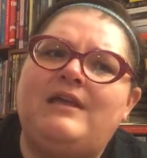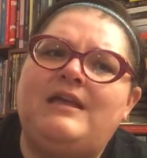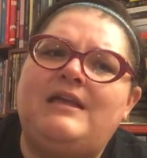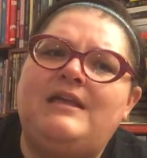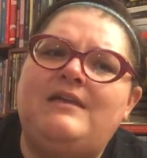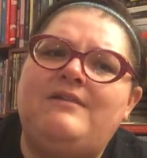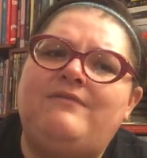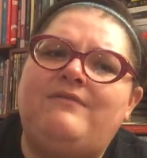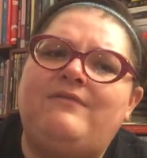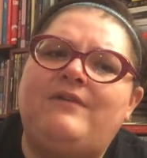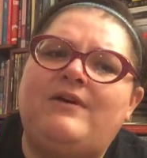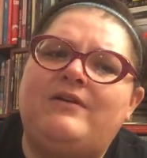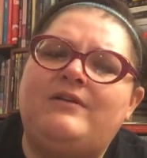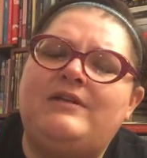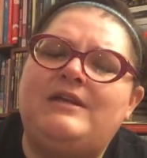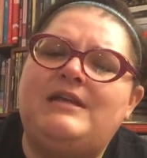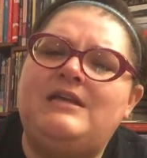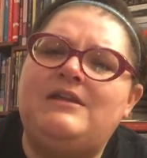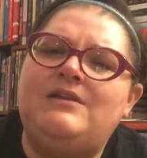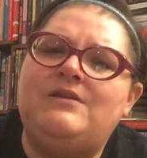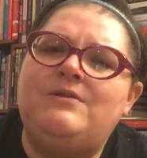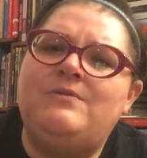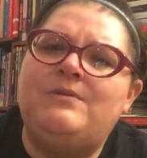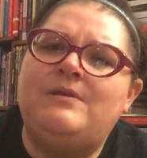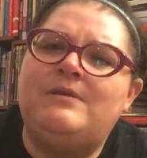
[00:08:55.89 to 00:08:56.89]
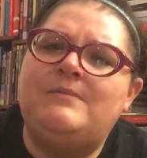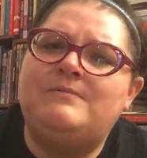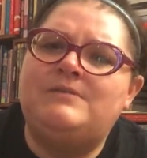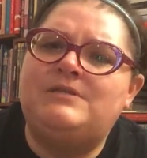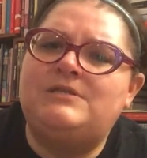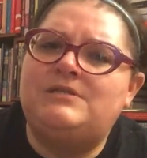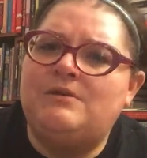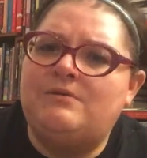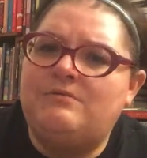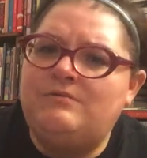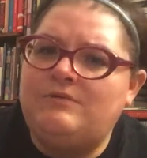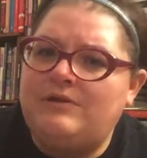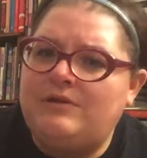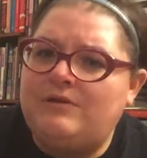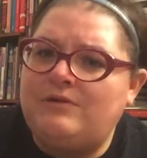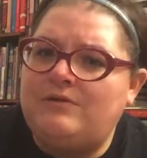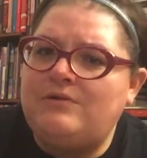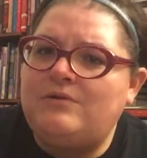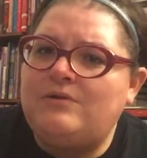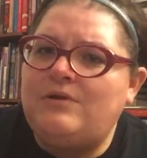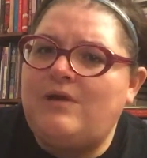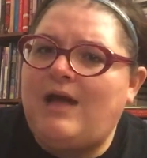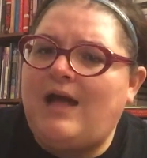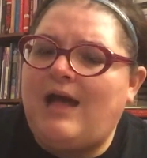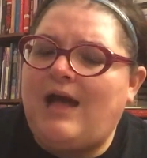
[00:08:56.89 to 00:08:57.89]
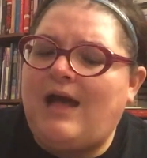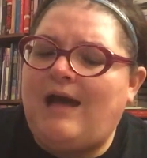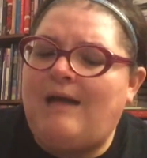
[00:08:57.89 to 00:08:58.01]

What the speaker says: he felt he knew him so little,